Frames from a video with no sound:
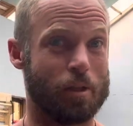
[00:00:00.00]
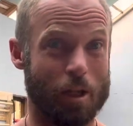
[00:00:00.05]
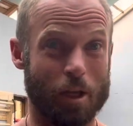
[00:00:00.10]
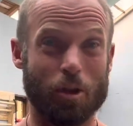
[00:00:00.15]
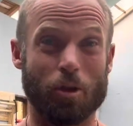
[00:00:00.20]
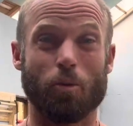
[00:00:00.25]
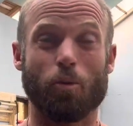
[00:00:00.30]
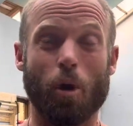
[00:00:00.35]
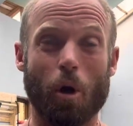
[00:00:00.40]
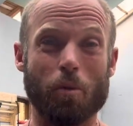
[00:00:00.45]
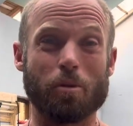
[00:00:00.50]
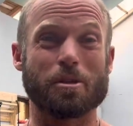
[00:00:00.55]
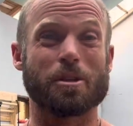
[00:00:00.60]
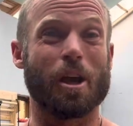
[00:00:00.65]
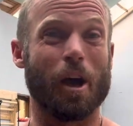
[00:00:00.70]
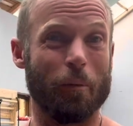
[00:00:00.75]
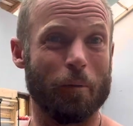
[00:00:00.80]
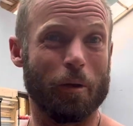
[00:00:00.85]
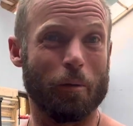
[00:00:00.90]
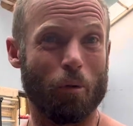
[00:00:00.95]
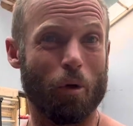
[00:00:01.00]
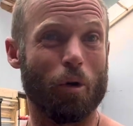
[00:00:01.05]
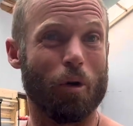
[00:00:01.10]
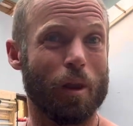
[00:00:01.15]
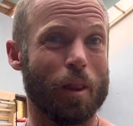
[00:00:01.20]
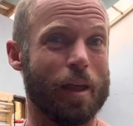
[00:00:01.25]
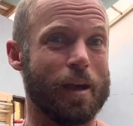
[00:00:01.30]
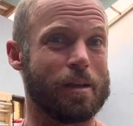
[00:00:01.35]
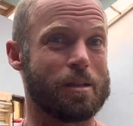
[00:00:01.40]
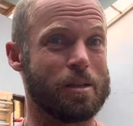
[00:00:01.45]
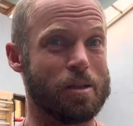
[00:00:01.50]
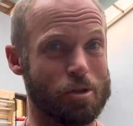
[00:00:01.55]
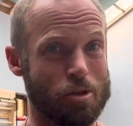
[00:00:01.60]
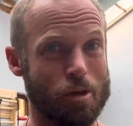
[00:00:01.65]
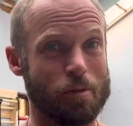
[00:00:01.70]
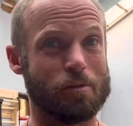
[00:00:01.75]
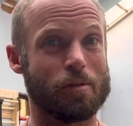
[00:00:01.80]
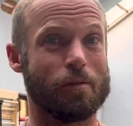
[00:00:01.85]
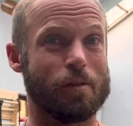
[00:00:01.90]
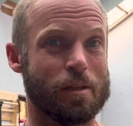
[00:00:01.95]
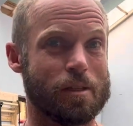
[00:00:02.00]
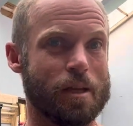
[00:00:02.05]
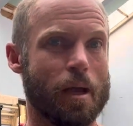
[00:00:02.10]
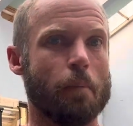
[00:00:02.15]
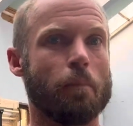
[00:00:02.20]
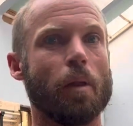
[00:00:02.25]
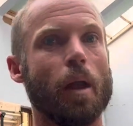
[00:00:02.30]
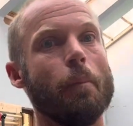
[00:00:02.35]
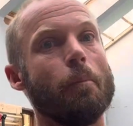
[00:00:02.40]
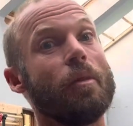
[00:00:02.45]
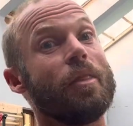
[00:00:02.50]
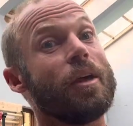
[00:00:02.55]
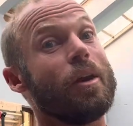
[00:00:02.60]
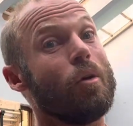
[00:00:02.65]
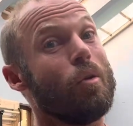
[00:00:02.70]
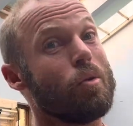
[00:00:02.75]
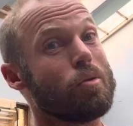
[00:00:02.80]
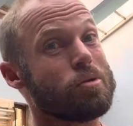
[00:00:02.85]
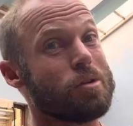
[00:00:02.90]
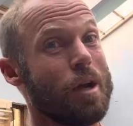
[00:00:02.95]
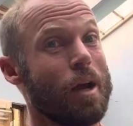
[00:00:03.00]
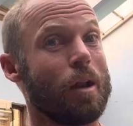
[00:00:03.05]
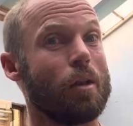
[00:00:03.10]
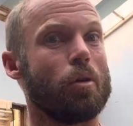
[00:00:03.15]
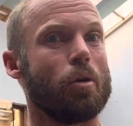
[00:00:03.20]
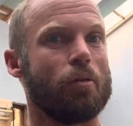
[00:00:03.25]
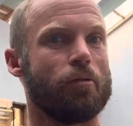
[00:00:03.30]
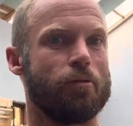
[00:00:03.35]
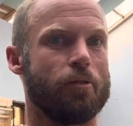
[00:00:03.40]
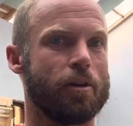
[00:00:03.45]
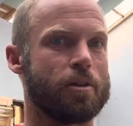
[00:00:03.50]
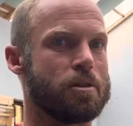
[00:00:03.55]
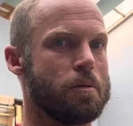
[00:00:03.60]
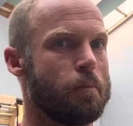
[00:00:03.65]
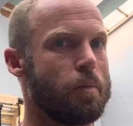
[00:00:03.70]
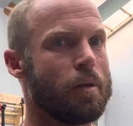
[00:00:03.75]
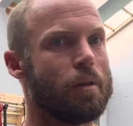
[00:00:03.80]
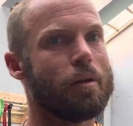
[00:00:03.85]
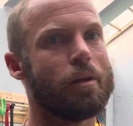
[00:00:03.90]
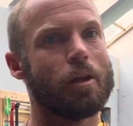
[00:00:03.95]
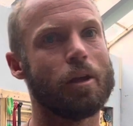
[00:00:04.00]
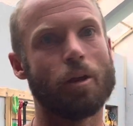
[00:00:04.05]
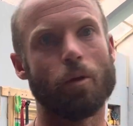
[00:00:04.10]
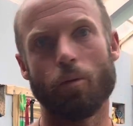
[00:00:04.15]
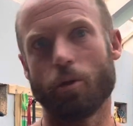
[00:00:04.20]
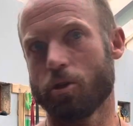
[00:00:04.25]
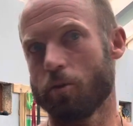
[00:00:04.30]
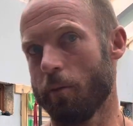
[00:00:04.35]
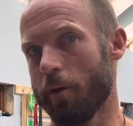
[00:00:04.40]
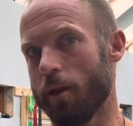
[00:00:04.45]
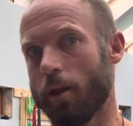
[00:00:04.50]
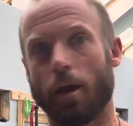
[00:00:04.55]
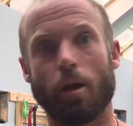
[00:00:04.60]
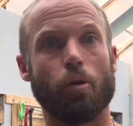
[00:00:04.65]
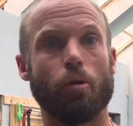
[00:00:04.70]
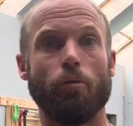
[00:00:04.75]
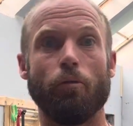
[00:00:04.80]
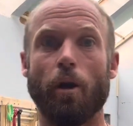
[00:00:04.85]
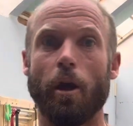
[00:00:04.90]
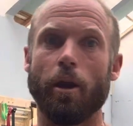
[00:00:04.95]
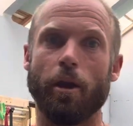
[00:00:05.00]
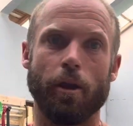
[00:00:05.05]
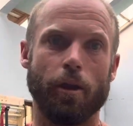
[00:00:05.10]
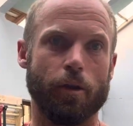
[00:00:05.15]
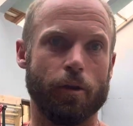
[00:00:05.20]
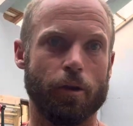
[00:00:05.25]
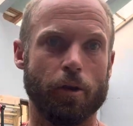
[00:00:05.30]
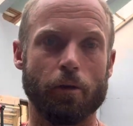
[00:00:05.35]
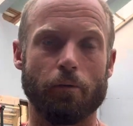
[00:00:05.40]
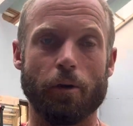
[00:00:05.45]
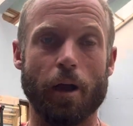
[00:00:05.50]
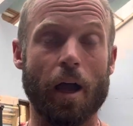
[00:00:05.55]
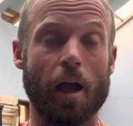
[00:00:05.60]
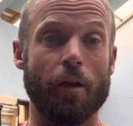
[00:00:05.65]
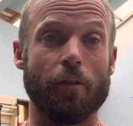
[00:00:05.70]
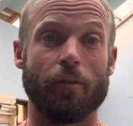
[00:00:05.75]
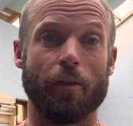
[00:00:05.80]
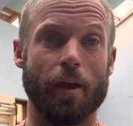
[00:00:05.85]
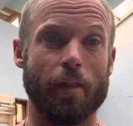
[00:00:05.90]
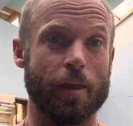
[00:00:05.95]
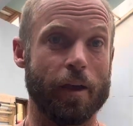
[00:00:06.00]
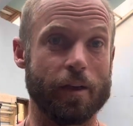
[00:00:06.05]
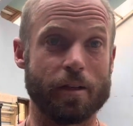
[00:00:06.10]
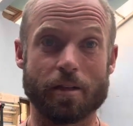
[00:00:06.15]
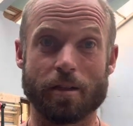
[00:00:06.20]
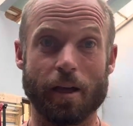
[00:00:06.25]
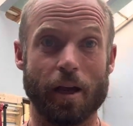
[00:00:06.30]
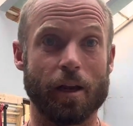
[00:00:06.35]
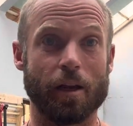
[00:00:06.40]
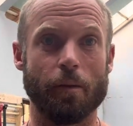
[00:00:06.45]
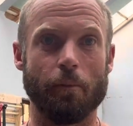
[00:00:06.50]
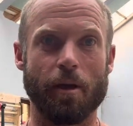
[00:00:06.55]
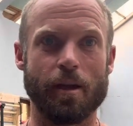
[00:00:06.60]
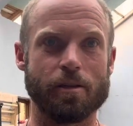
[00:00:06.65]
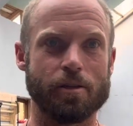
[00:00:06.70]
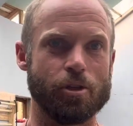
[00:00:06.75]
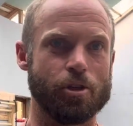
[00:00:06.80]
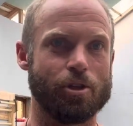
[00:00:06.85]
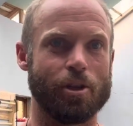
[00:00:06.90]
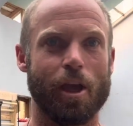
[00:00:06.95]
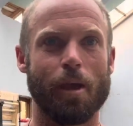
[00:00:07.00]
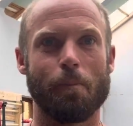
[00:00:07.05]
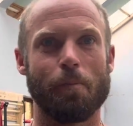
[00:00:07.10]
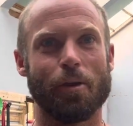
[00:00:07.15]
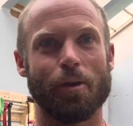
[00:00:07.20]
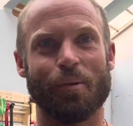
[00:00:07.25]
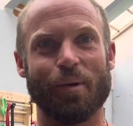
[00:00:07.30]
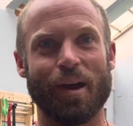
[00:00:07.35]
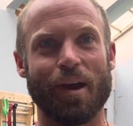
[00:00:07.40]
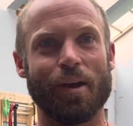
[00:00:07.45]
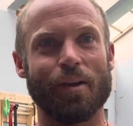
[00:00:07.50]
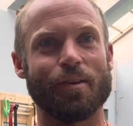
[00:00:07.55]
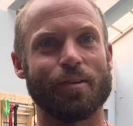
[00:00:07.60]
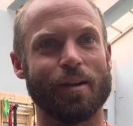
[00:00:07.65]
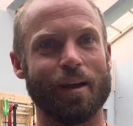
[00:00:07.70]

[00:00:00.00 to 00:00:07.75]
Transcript: They knew what was coming more or less in terms of the template, but then also had a lot of flexibility in it, which meant they could run it year round, and they stayed in amazing shape year round.